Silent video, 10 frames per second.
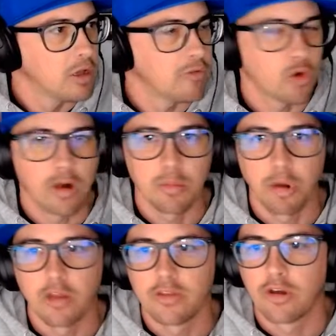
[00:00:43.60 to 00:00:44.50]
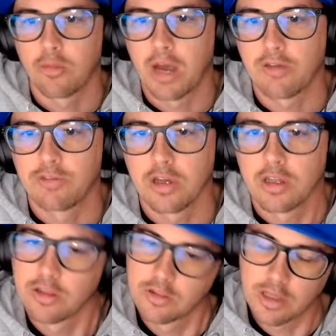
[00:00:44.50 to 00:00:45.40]
If you're already part of the Nerd
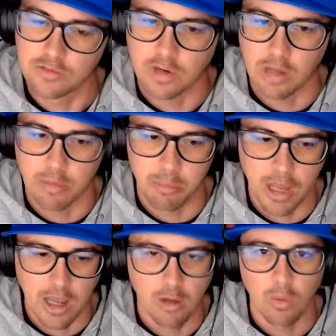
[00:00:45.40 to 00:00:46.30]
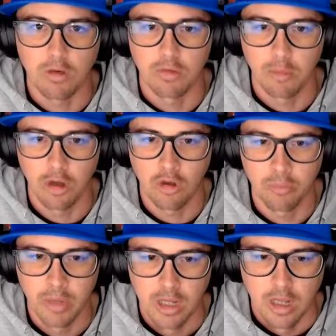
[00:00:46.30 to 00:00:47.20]
Mafia, thanks for coming back. Welcome
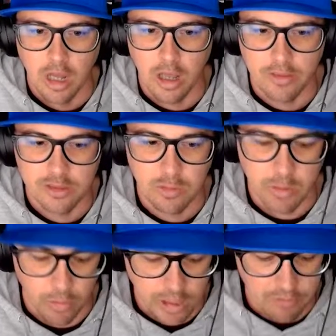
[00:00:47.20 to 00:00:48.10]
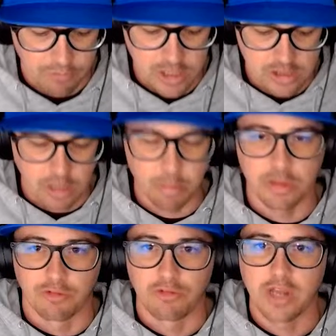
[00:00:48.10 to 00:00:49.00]
home. This week, we're going to finish up
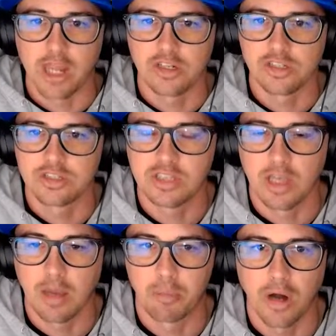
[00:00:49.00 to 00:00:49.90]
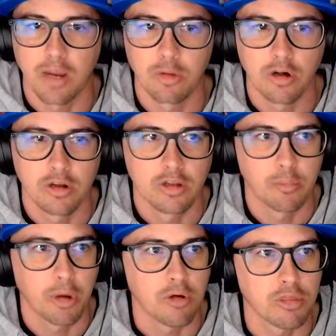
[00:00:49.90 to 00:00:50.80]
with the free agency primer,
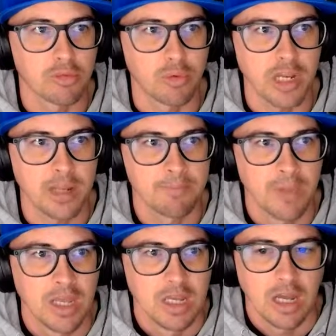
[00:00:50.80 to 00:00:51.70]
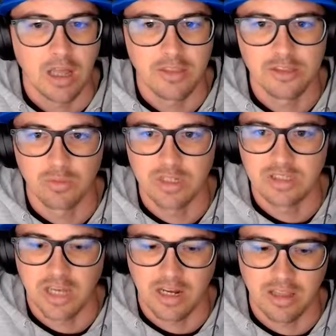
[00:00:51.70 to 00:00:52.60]
part 3. This one
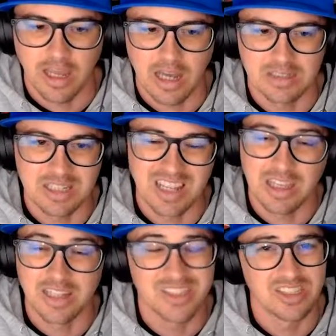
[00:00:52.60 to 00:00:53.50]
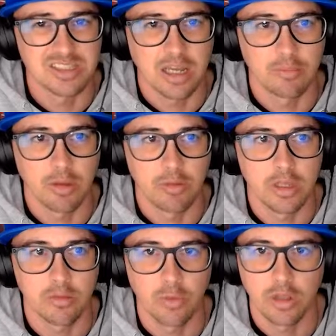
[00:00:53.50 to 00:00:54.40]
is kind of the guys that I think it's just time that
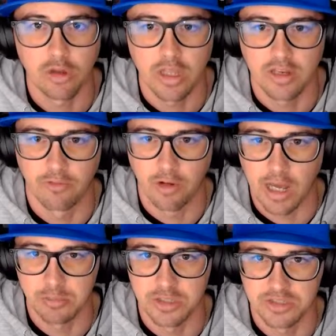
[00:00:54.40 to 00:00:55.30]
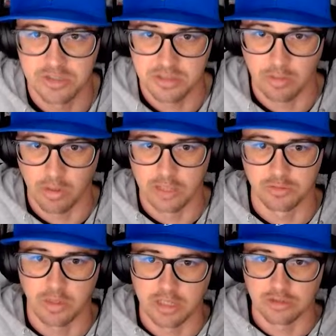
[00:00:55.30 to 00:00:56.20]
we look at different options and see what
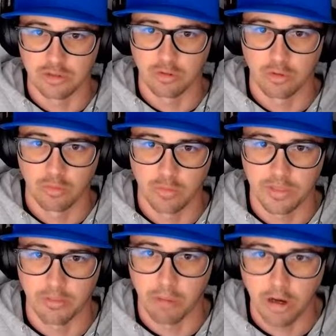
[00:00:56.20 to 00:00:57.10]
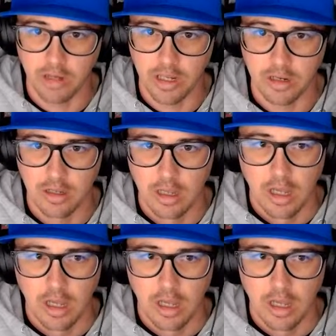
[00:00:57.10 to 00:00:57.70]
else we can do with the market,